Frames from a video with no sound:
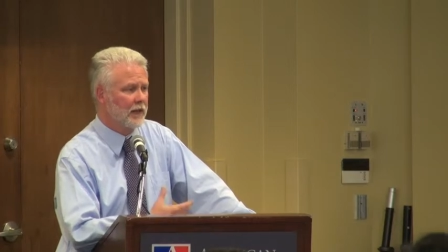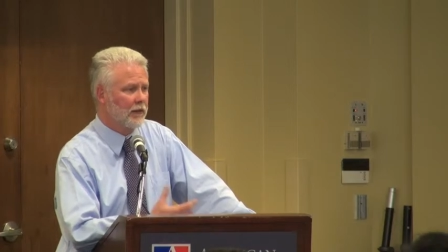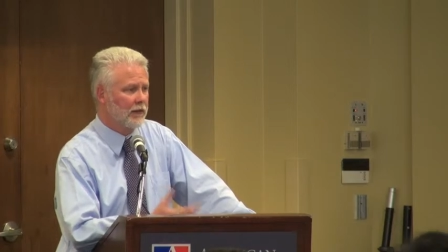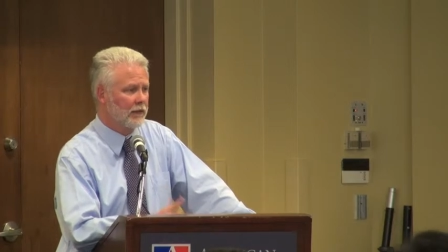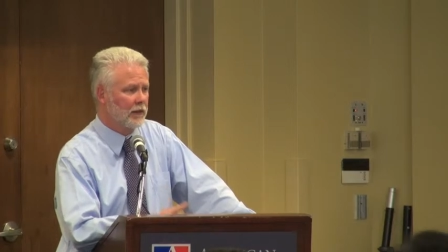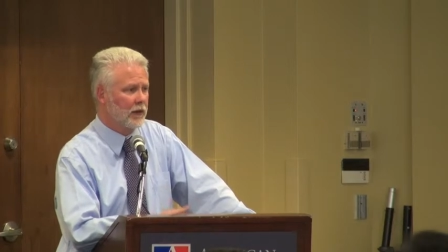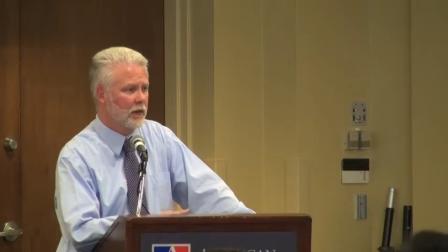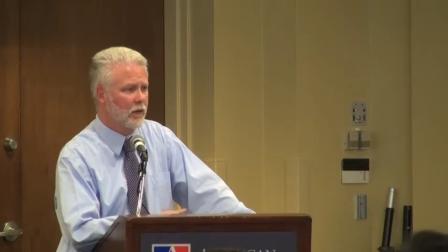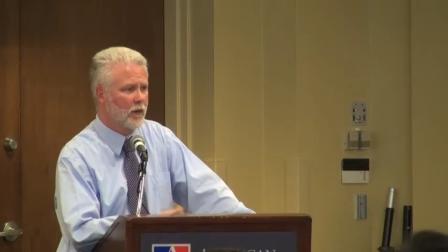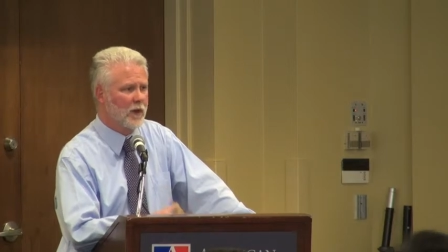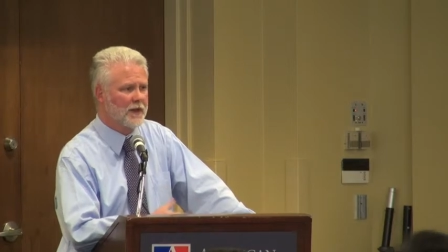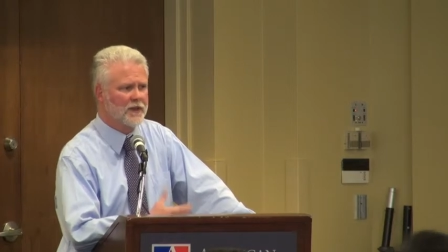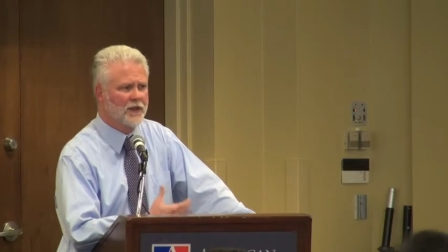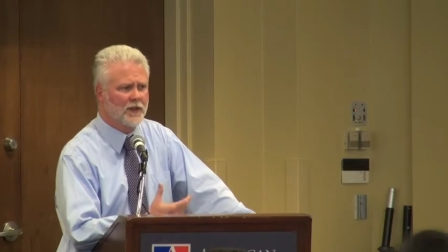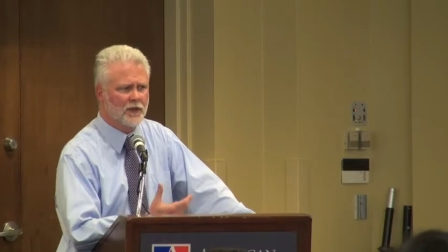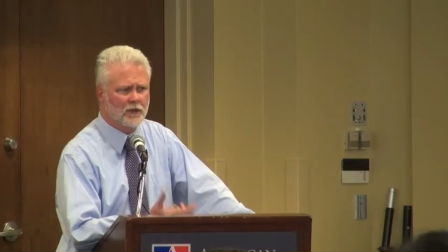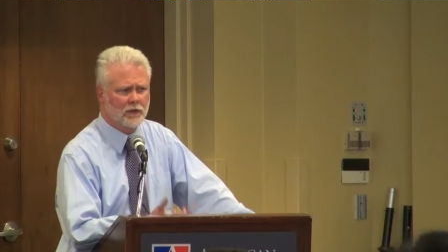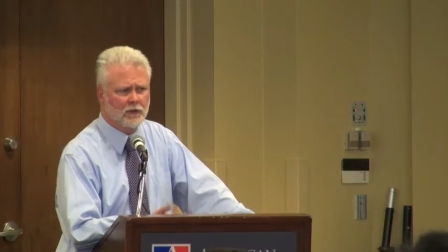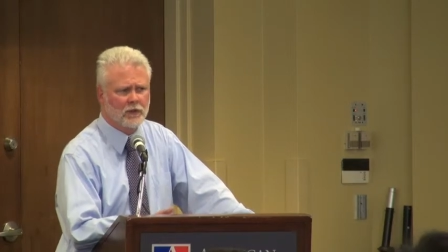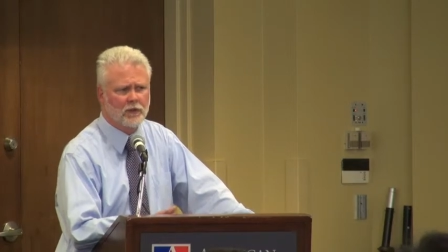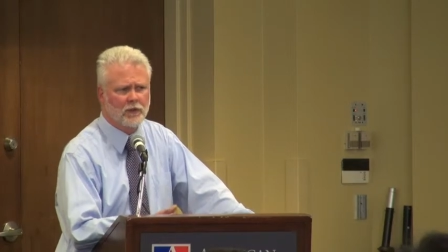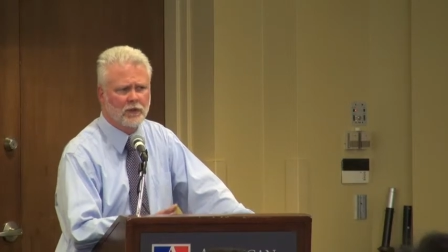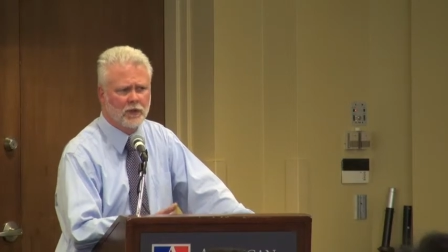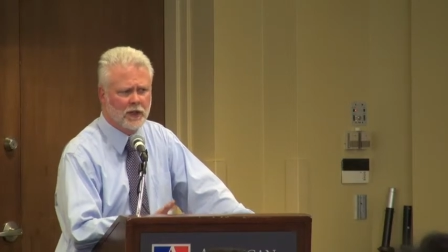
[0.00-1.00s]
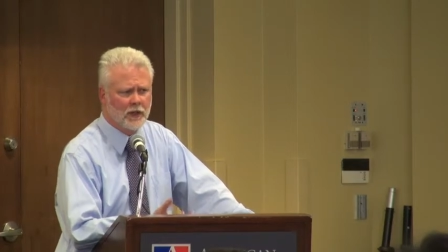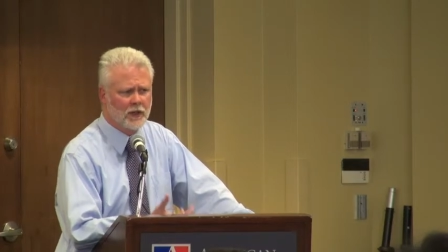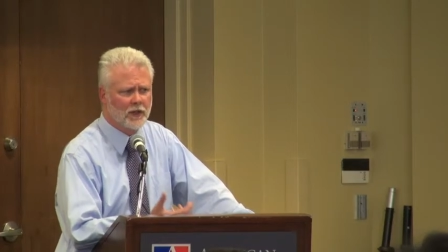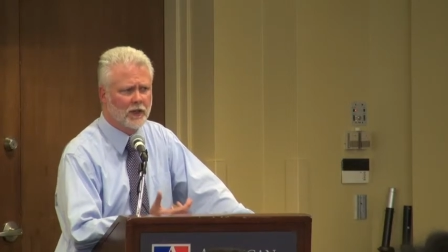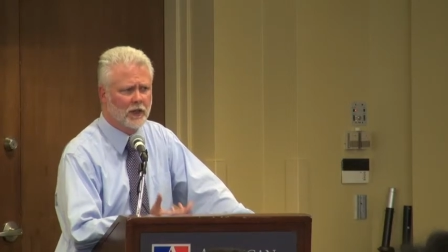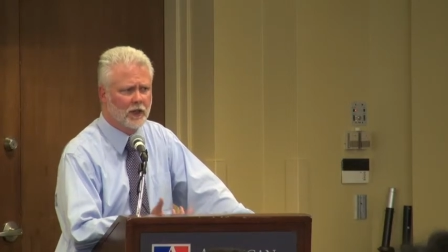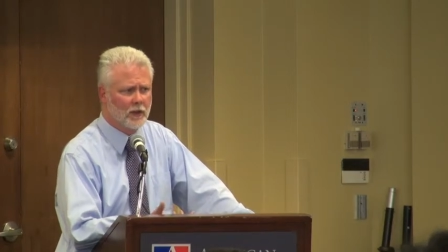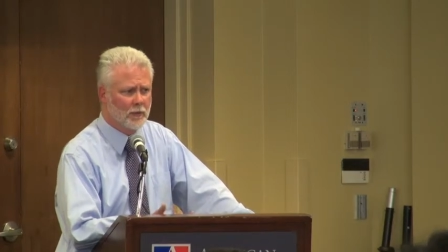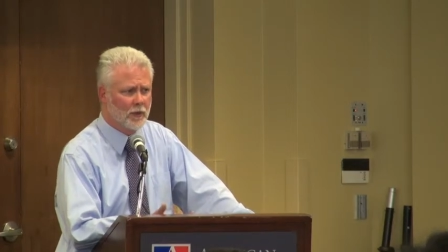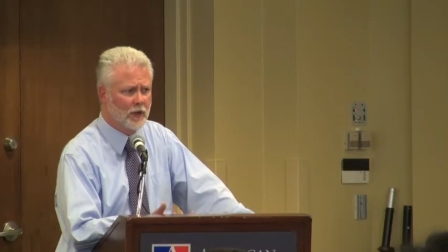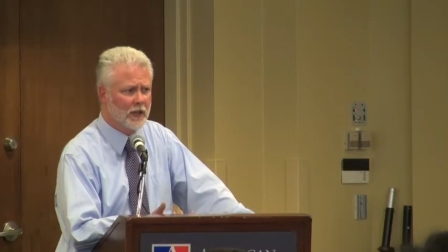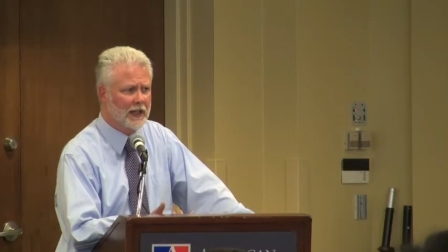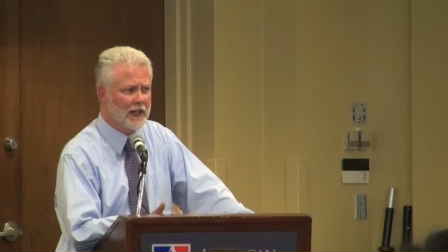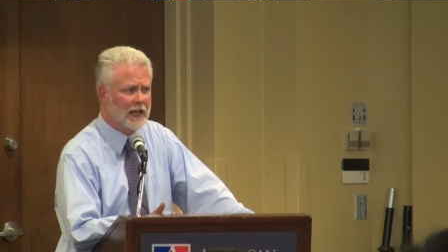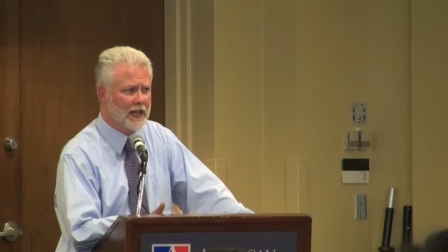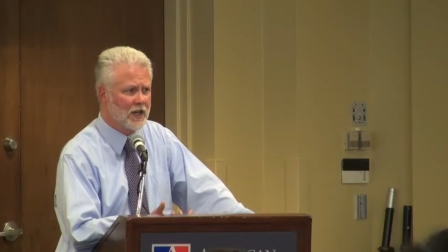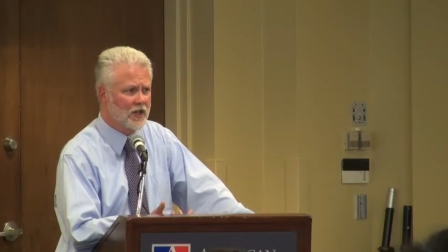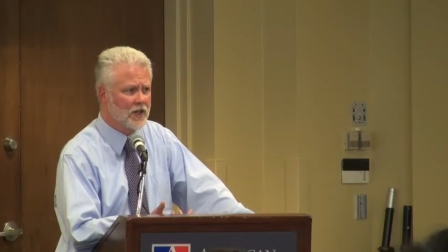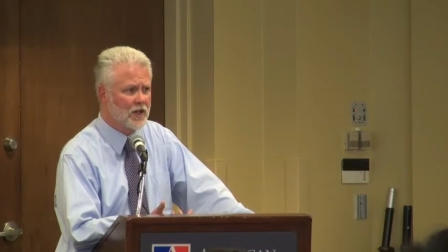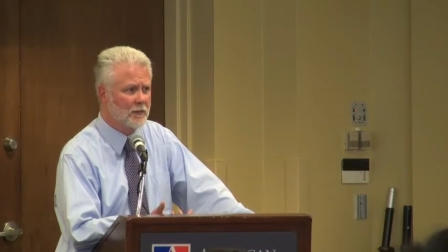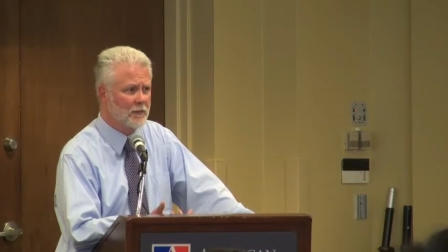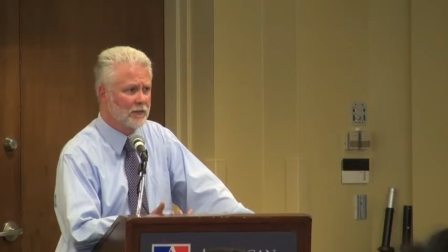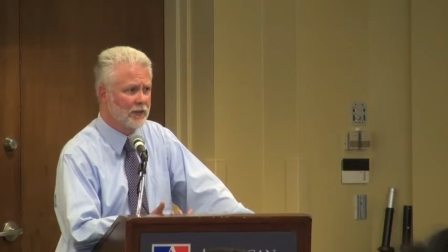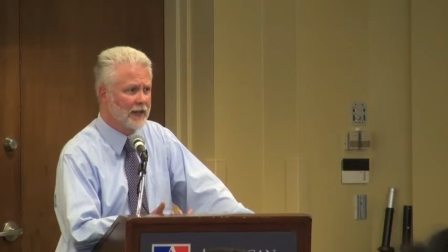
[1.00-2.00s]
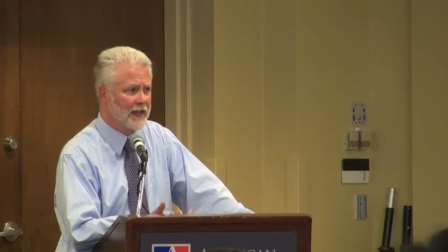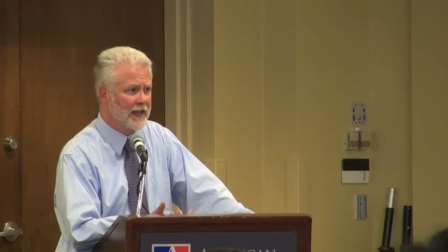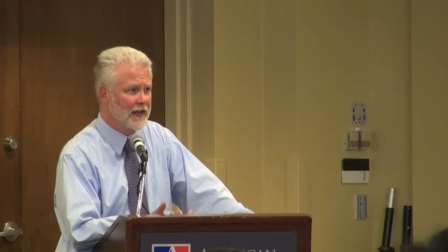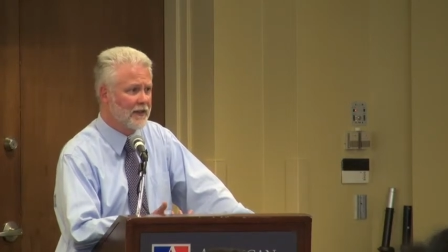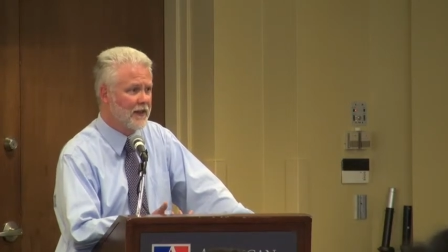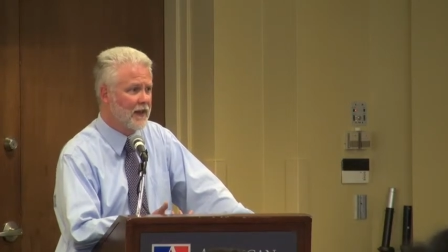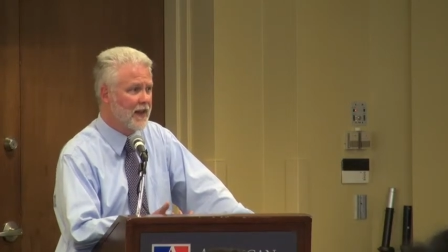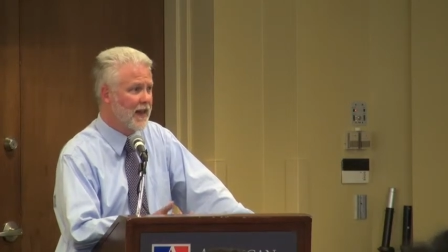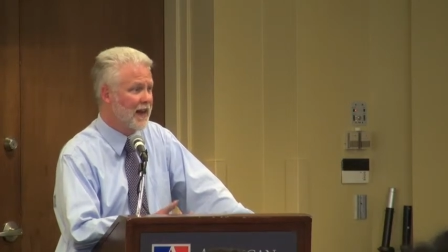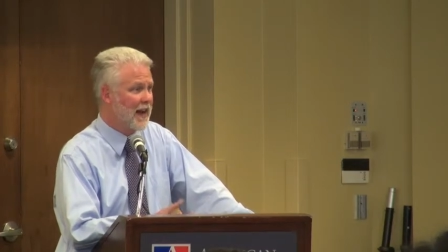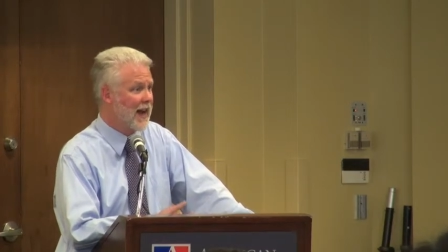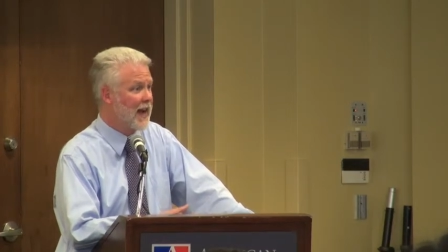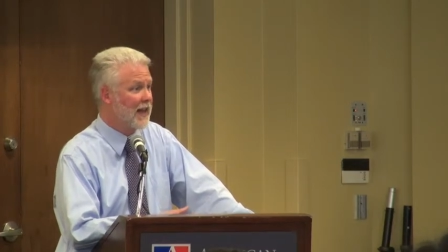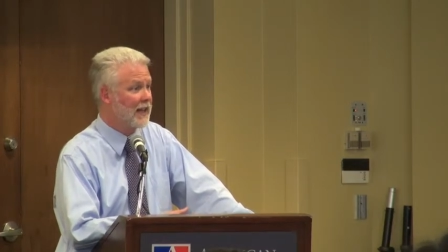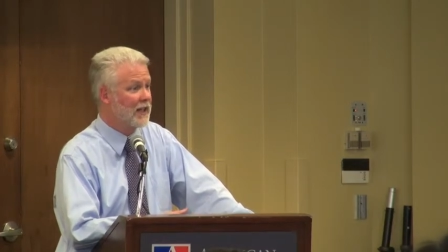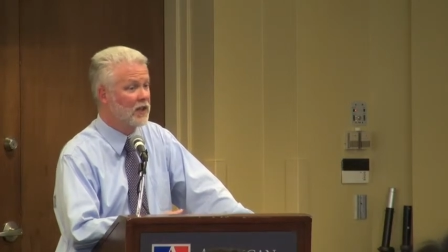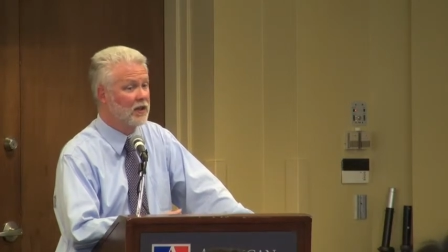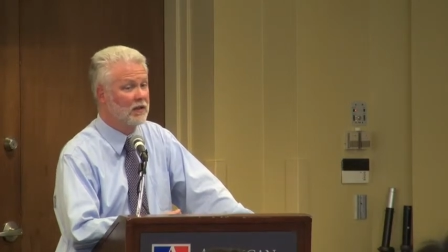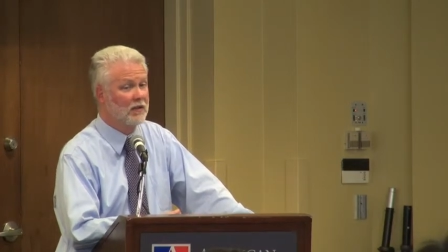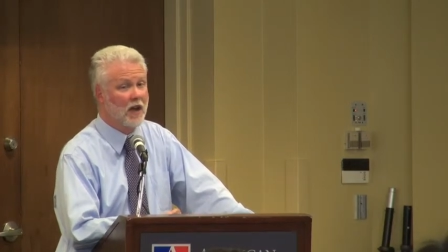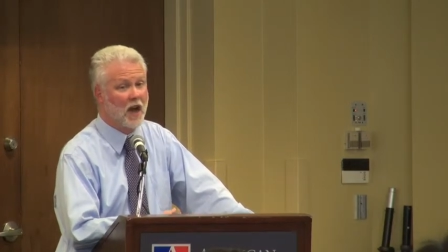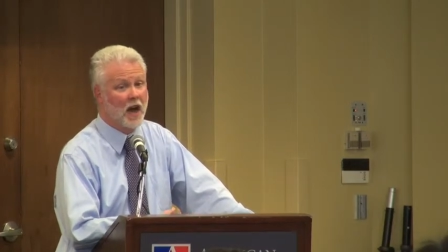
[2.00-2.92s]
through what's a strategic communication plan that I,